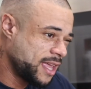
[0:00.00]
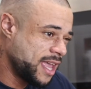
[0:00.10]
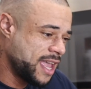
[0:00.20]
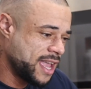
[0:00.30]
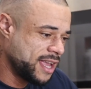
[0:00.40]

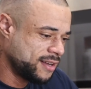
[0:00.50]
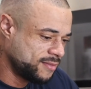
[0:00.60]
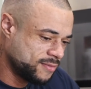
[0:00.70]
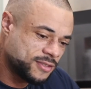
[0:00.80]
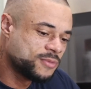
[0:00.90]

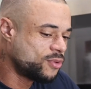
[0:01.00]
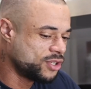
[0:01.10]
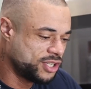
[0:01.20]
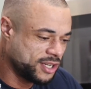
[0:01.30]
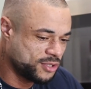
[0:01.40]
and some
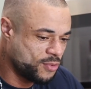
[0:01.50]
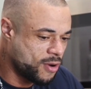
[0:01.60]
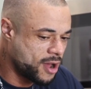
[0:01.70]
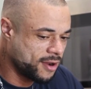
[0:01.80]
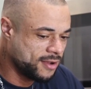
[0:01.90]
more jugs of
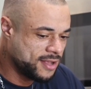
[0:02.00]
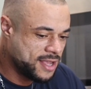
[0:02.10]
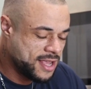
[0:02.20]
water.